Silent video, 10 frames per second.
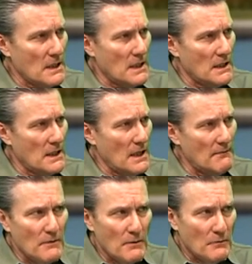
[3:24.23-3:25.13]
on
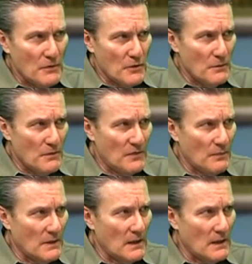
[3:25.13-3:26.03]
everyone with whom you
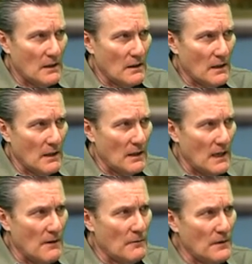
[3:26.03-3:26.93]
speak and
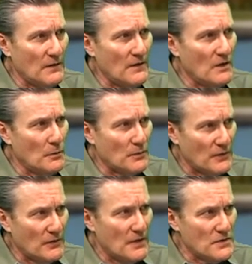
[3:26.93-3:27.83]
every single
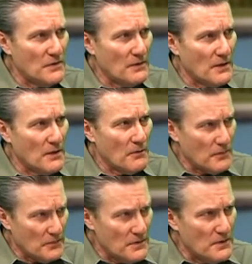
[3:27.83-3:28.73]
procedure you go through.